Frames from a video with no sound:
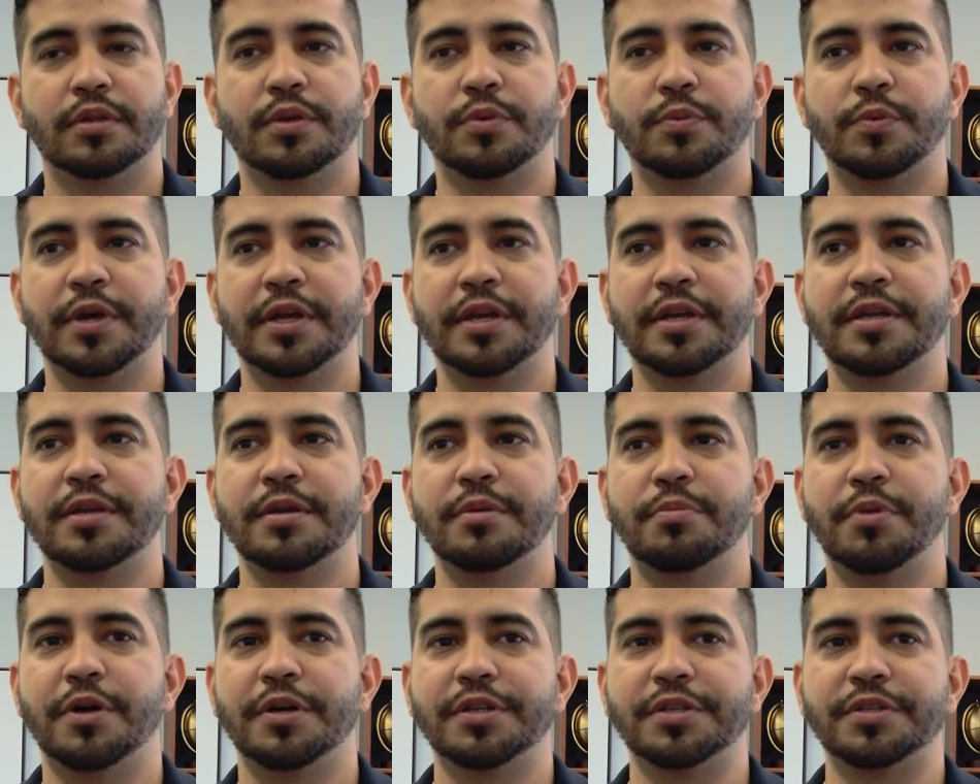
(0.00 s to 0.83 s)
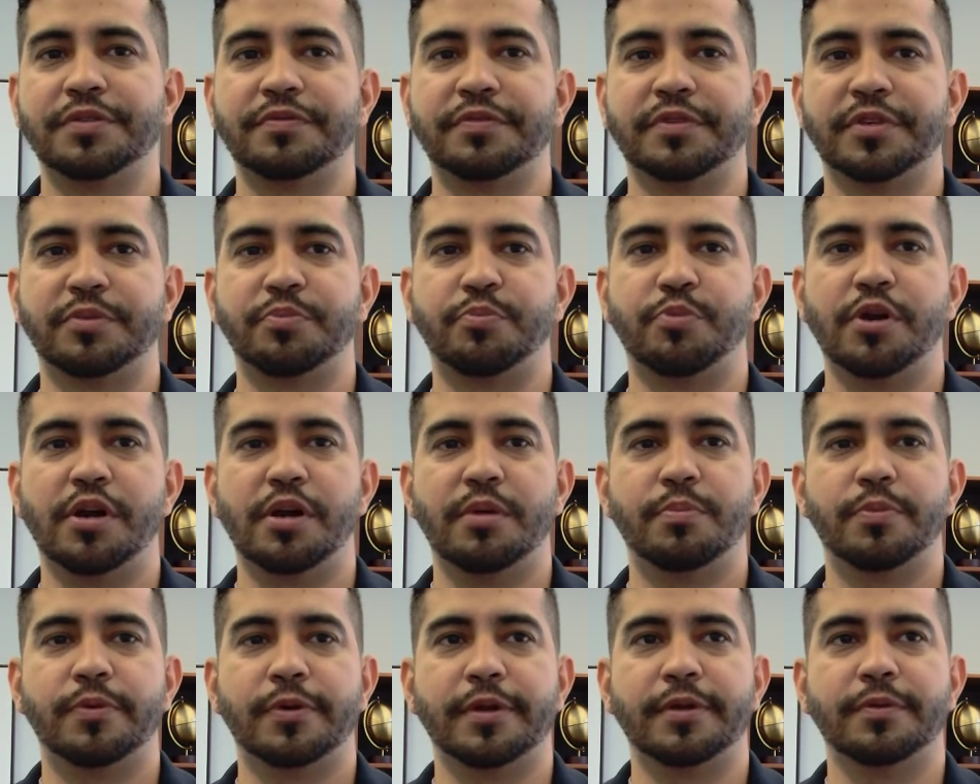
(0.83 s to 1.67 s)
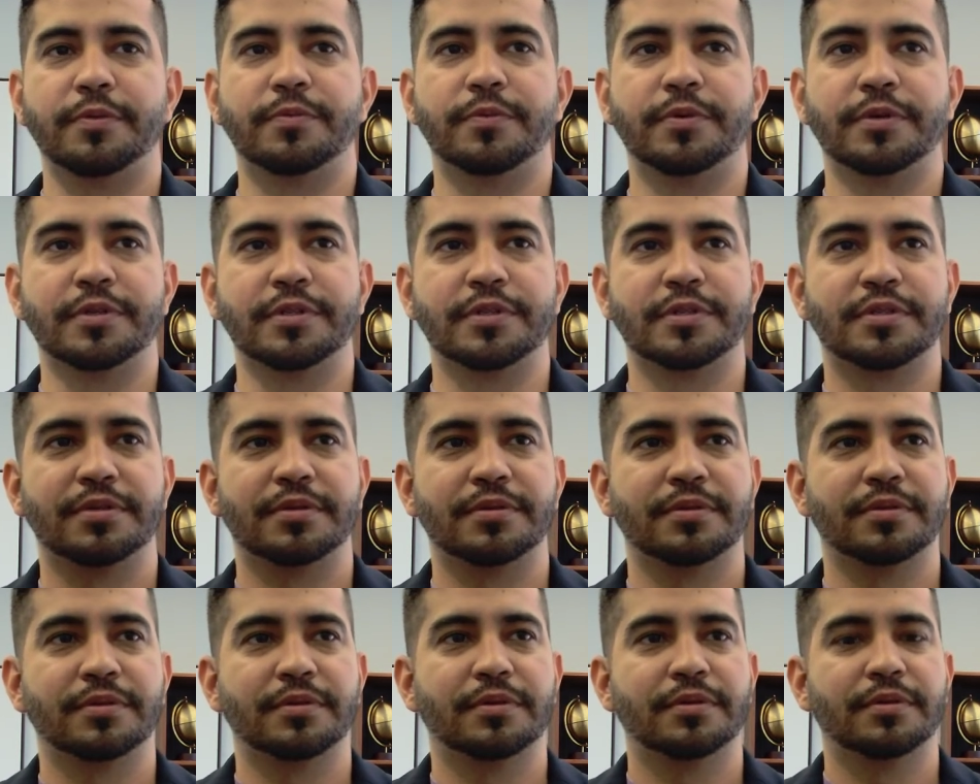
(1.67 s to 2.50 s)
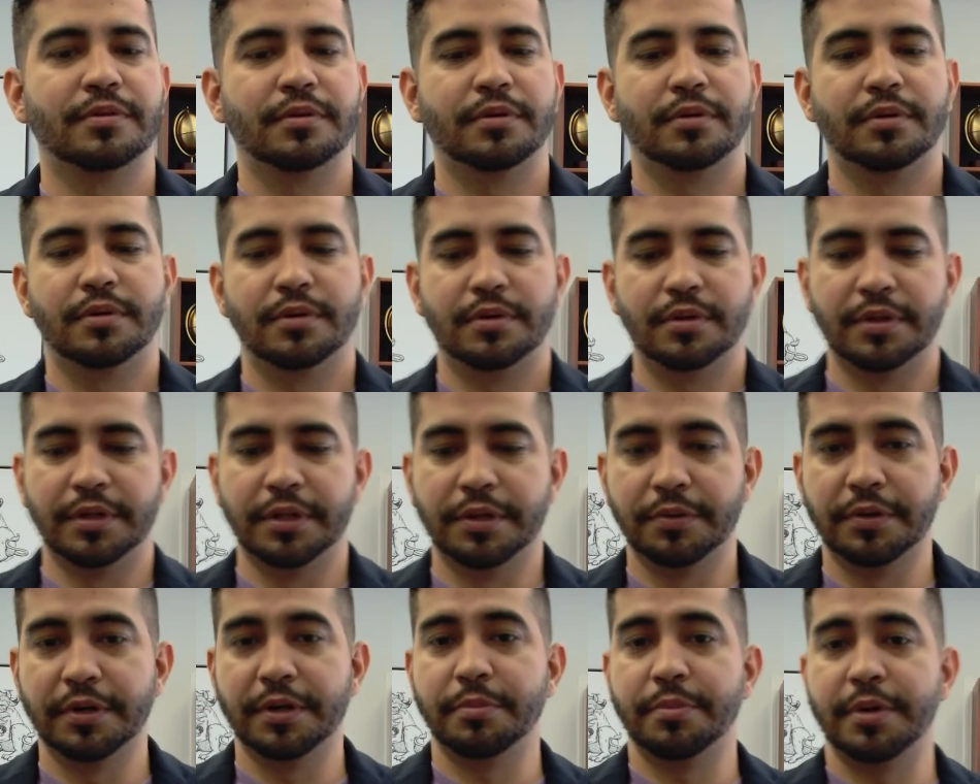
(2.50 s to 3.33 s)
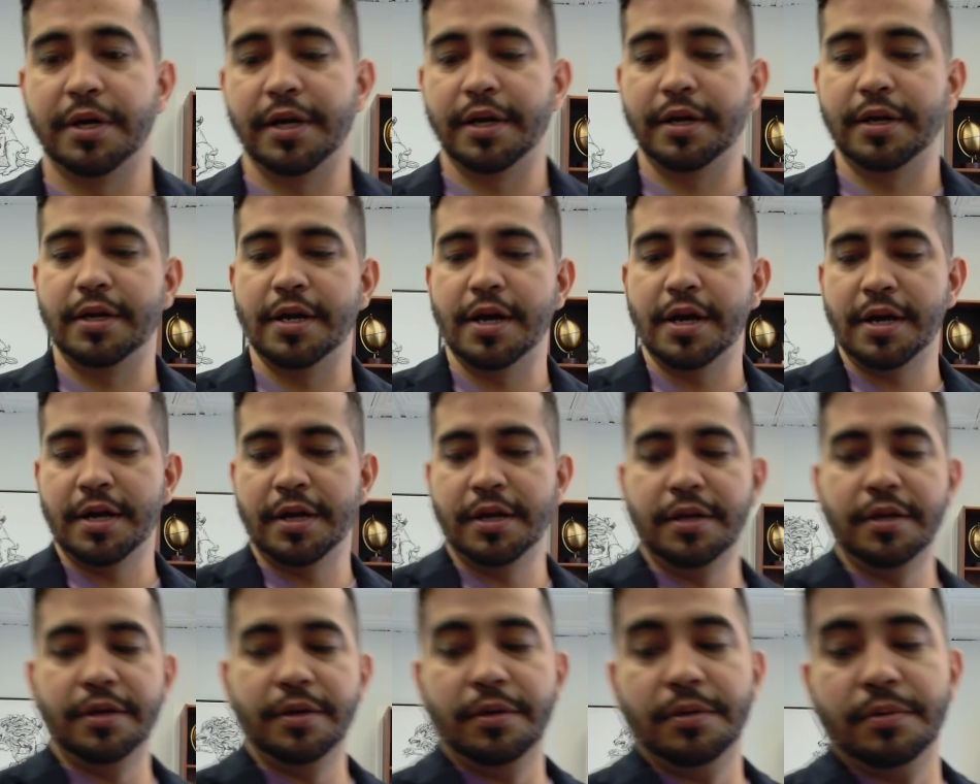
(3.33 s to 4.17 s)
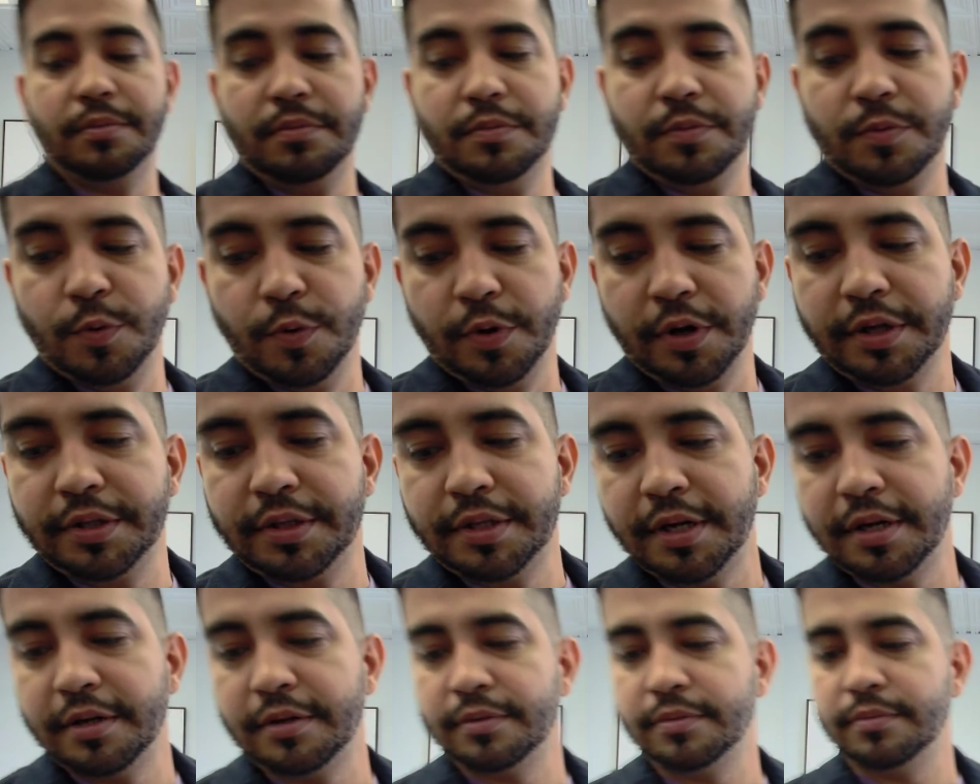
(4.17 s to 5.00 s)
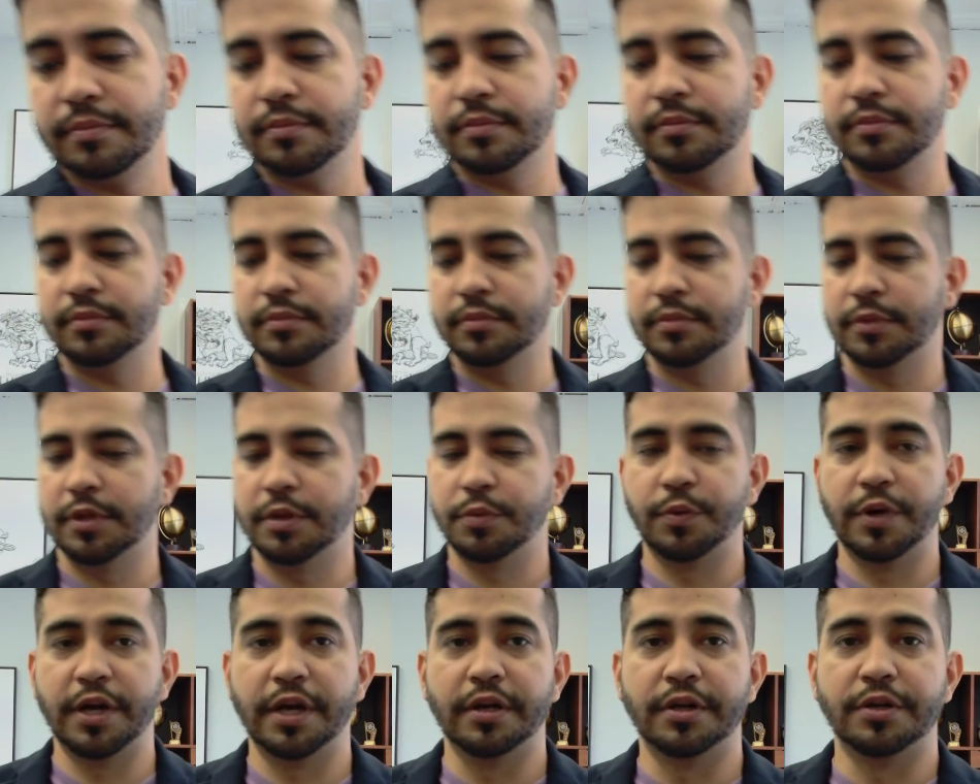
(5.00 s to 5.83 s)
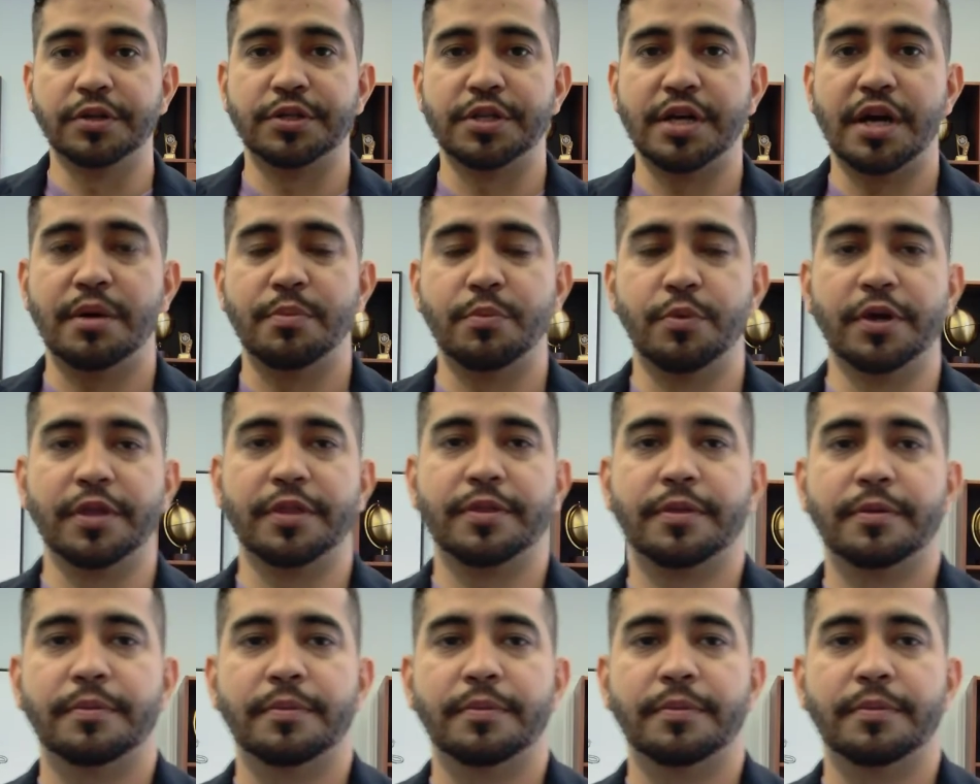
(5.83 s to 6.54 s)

The way he bought his first property was literally by a guy he worked at a regular job with.